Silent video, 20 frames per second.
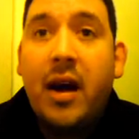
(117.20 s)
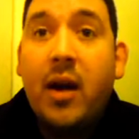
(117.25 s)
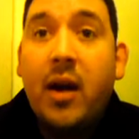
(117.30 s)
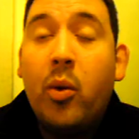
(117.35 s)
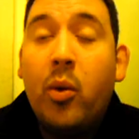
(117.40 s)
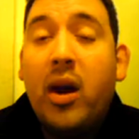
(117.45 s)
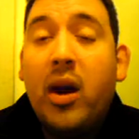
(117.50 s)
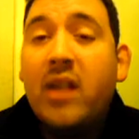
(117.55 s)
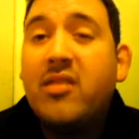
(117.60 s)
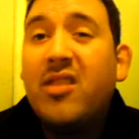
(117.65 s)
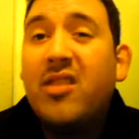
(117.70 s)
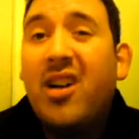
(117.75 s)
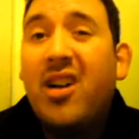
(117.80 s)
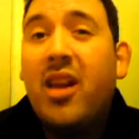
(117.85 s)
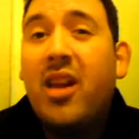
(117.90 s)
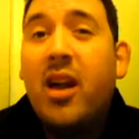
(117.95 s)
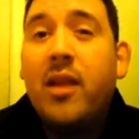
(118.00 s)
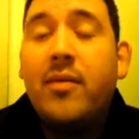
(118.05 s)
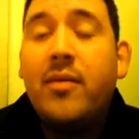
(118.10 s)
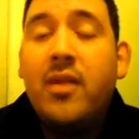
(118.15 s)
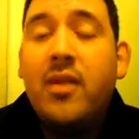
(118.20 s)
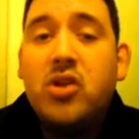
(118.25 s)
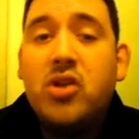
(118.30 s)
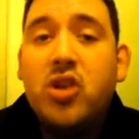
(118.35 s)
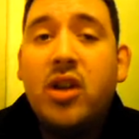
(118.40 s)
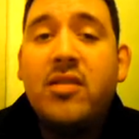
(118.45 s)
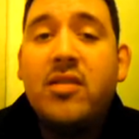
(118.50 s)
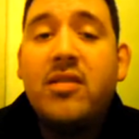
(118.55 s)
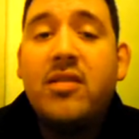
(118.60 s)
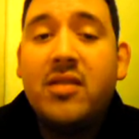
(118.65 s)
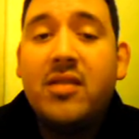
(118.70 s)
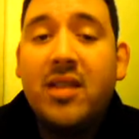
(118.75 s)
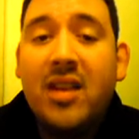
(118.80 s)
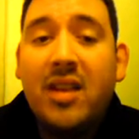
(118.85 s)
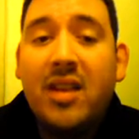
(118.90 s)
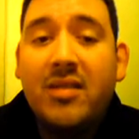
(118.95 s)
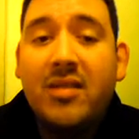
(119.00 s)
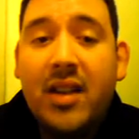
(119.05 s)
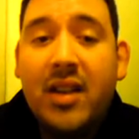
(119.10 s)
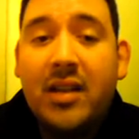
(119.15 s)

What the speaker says: where I saw a lot of injustice against